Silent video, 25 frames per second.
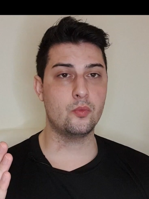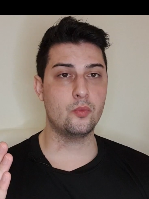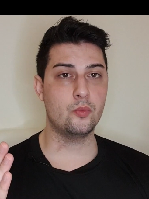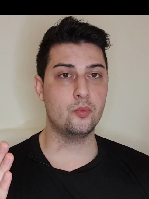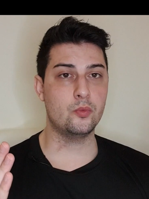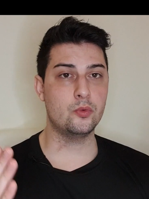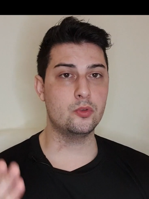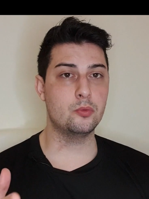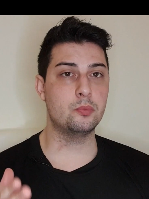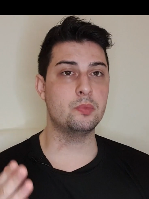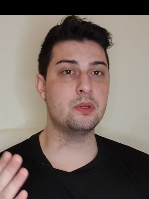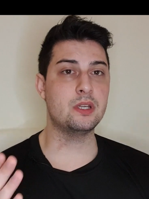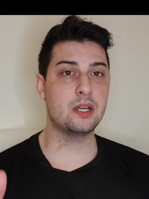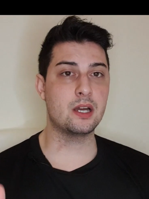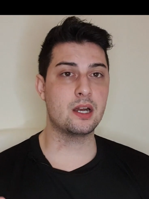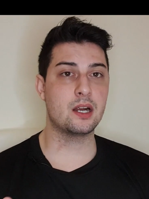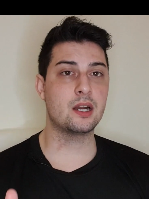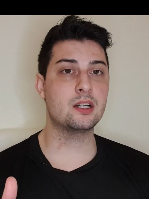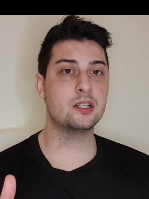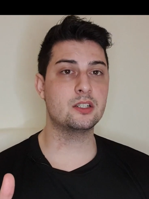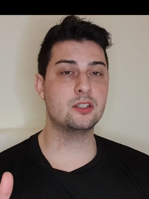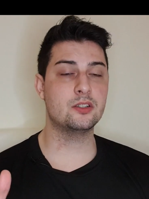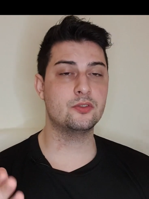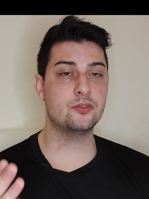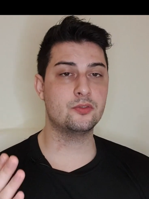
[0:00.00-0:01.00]
will be
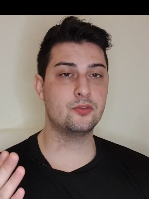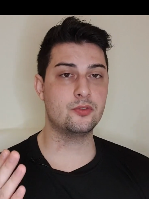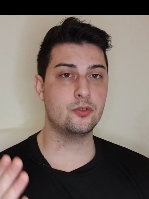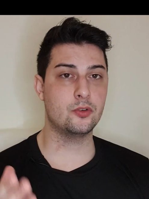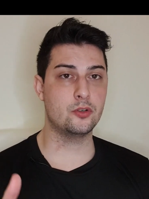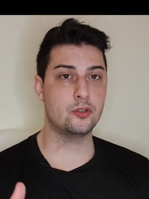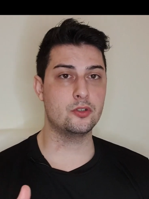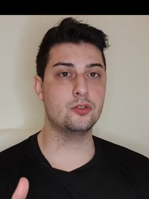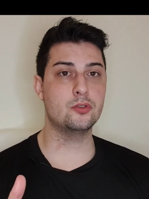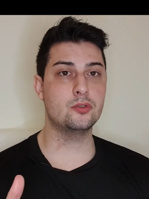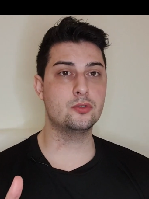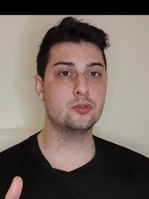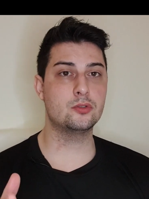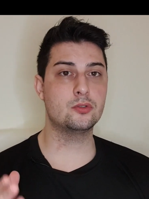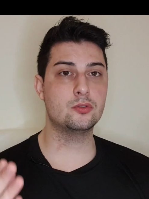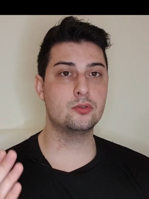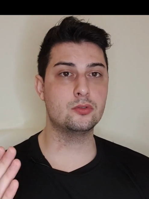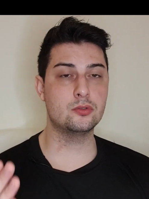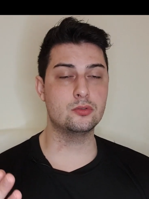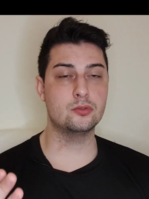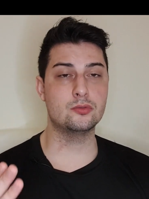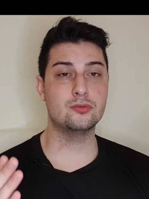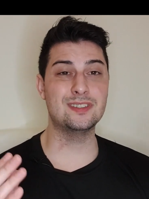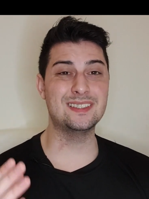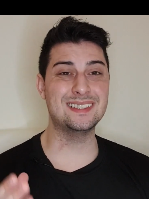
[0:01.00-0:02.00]
harder for you
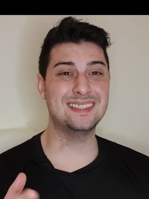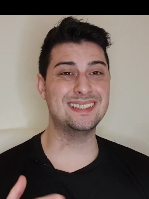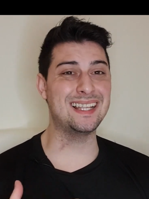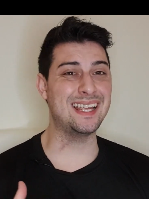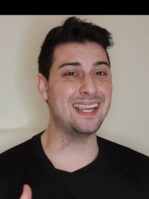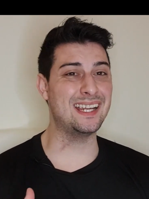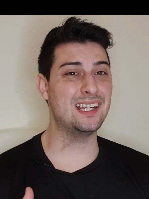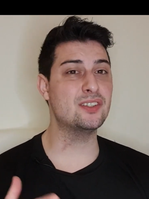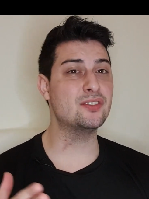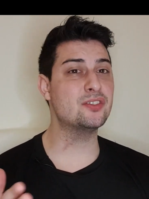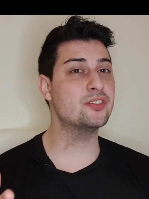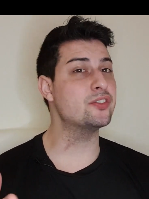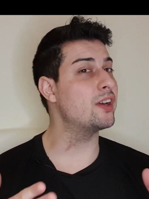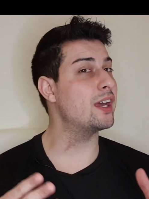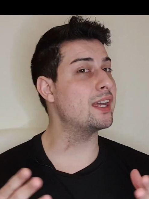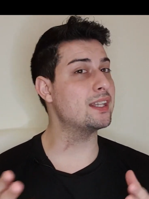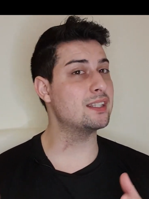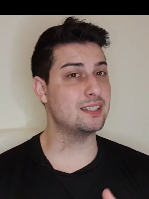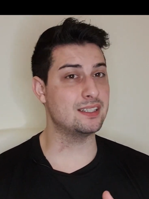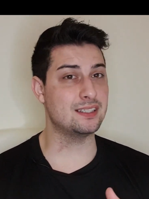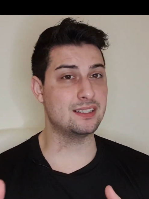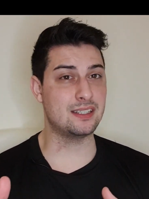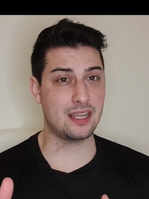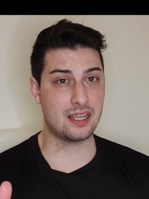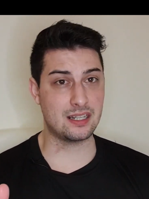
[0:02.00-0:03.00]
to retain fat
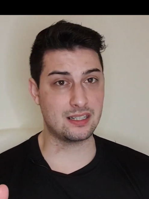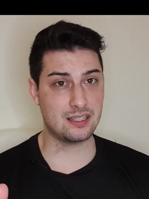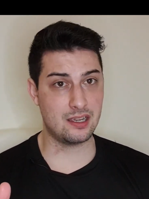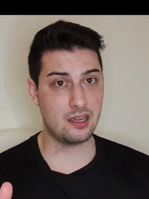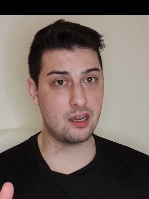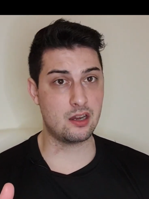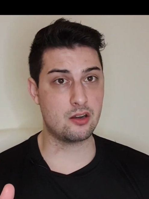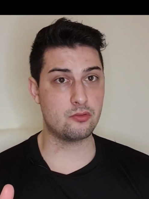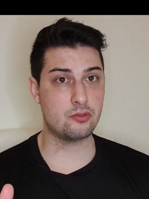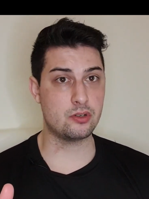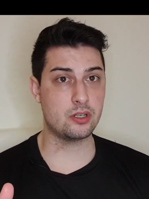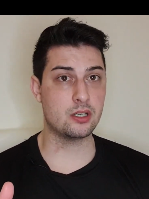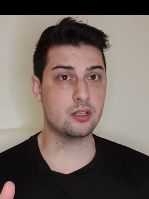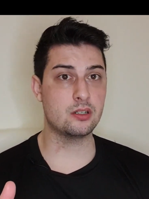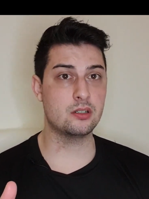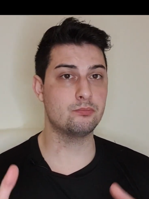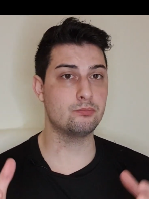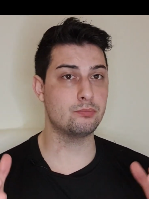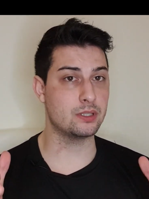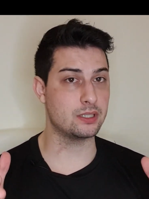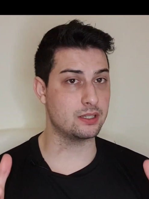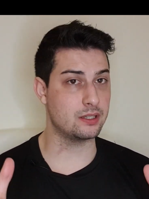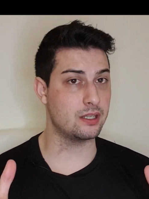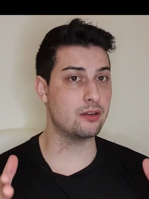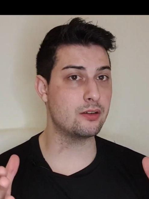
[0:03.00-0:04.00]
in that area.
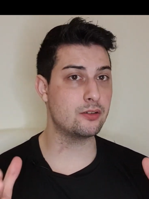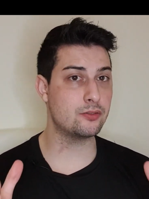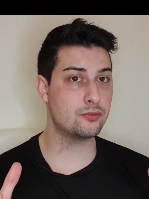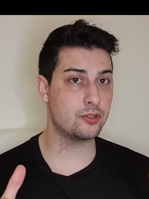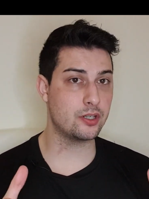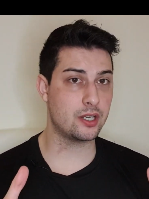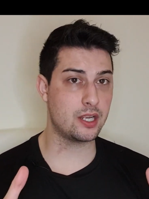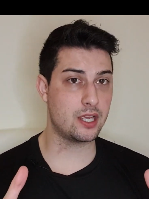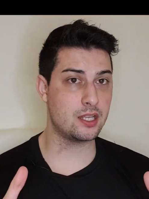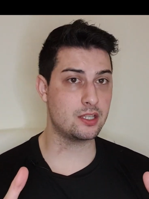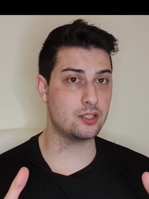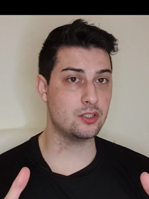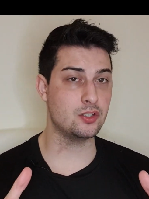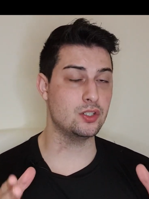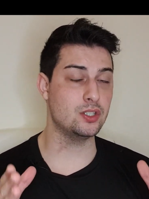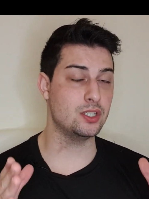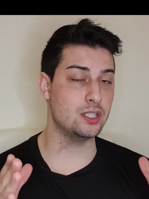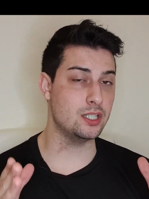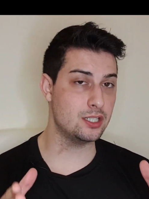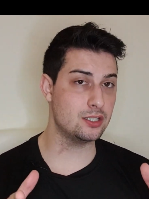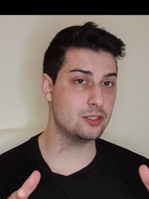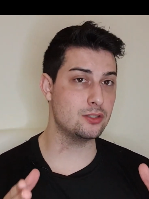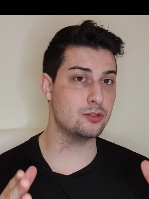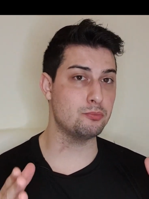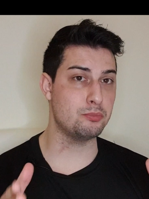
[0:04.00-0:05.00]
But never forget, you
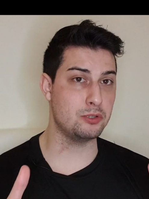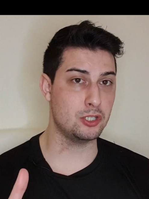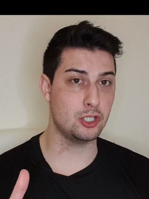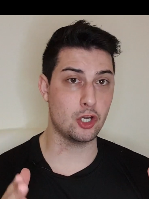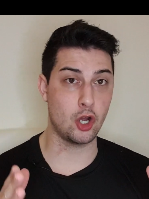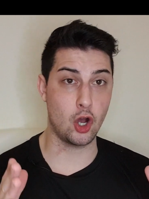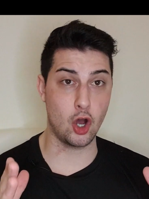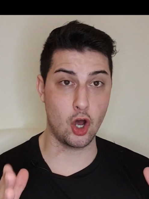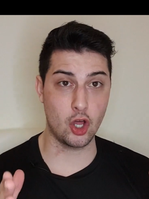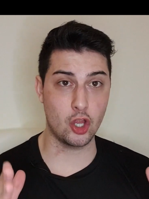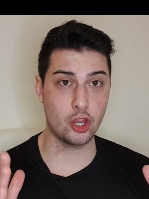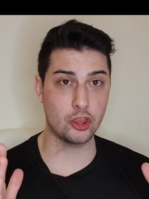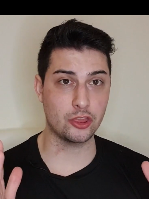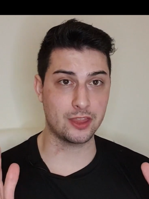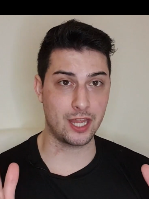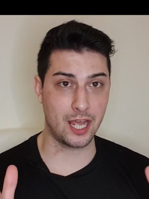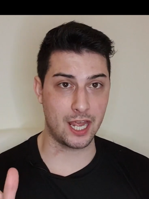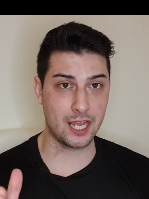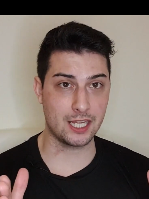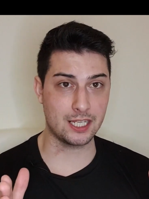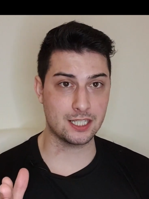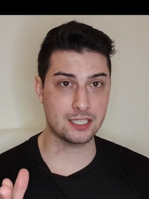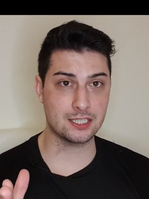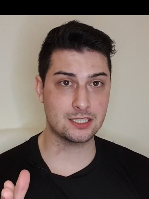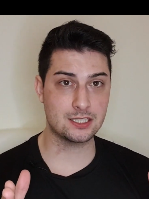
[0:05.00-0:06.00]
need to be on
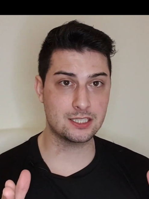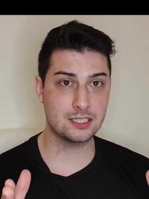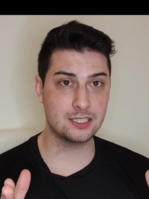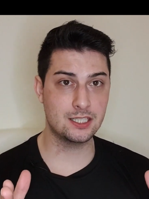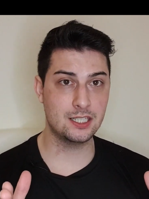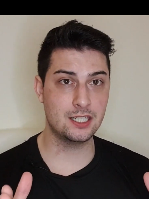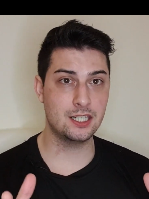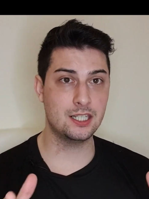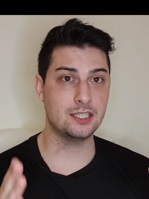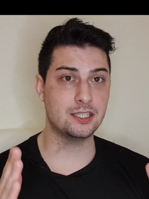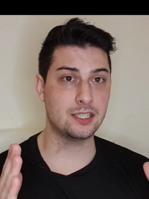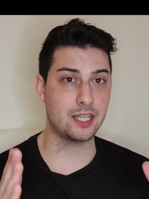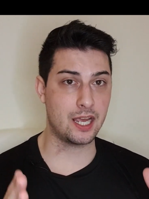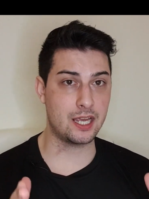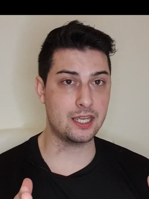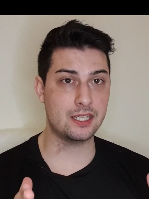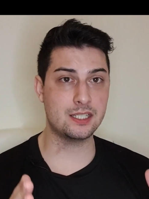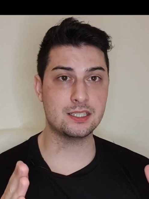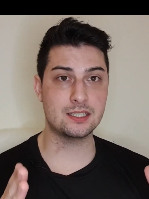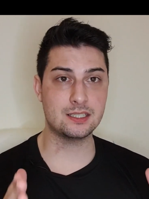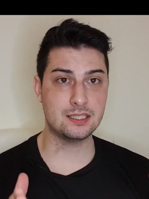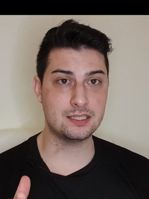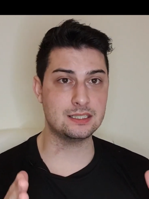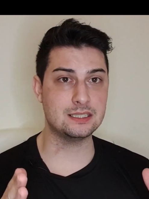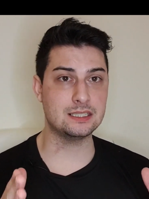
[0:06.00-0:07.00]
diet.
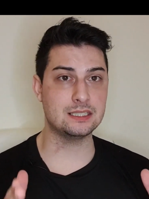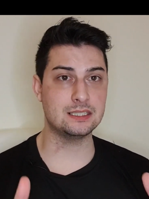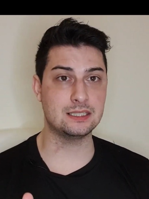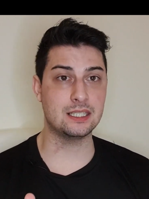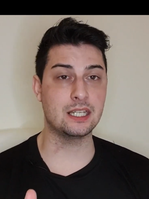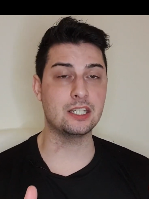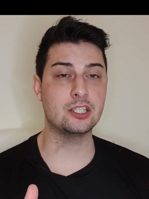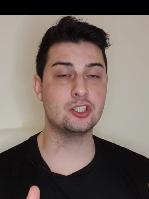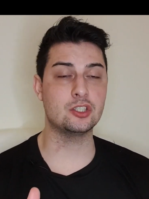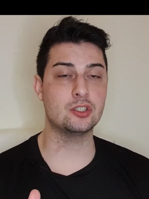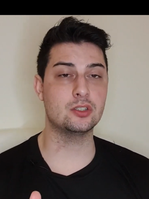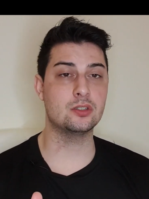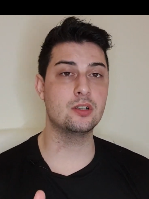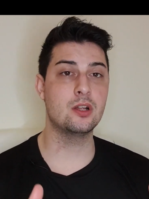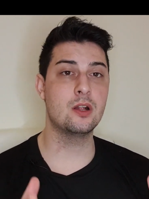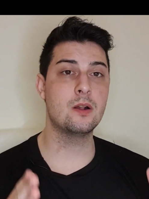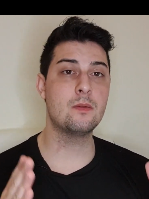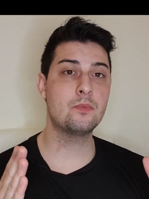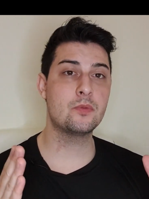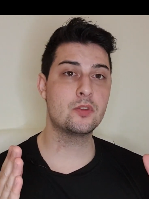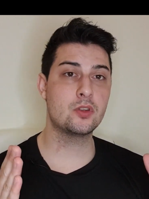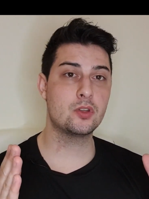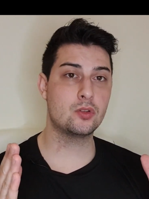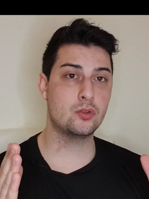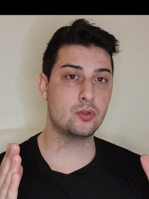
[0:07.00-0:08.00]
Diet is essential
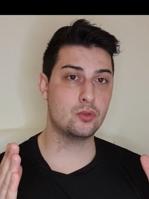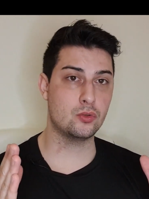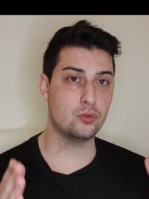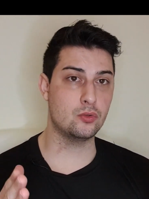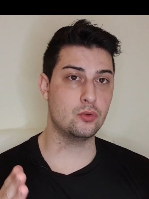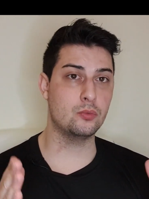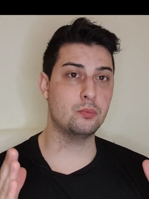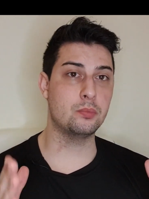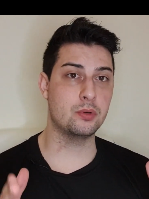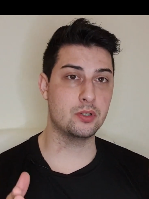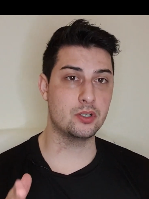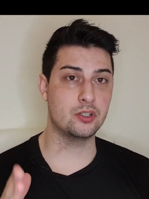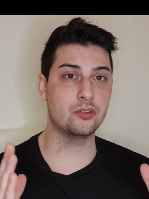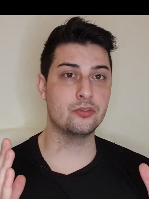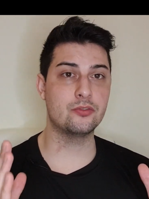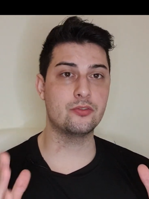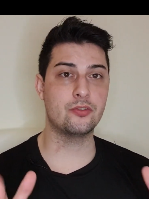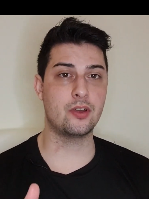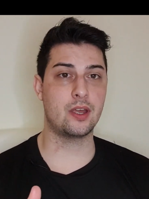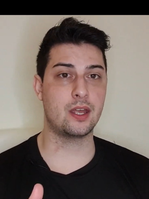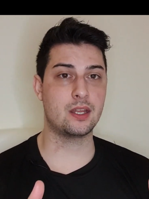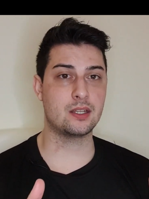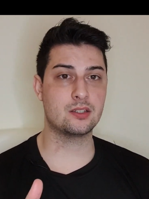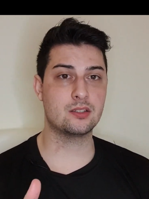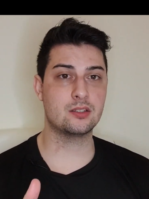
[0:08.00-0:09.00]
to burn
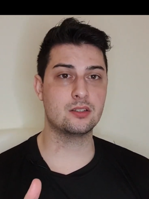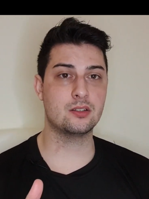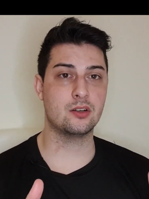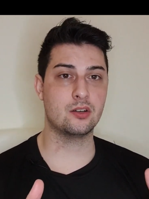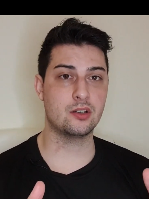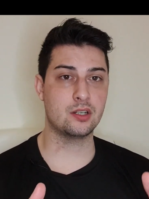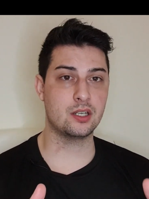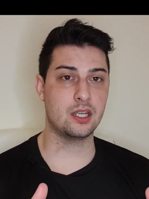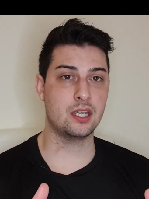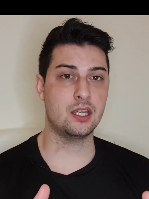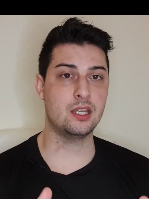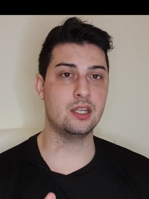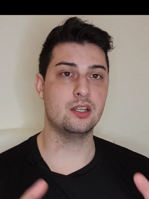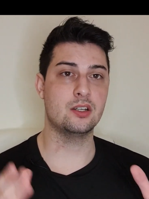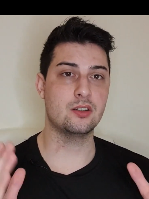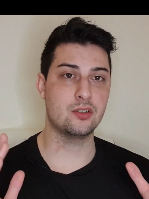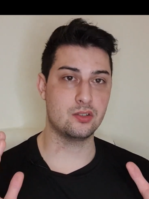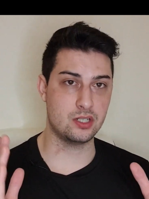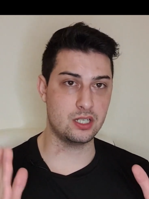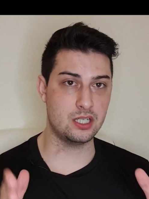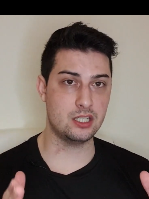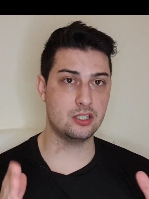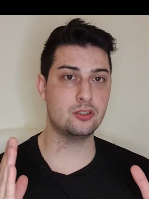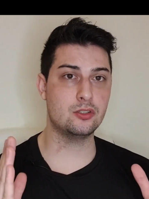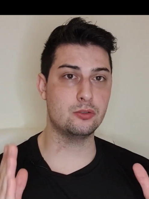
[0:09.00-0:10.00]
fat, okay? You
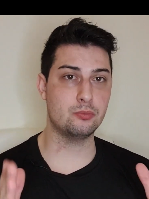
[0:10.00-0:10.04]
need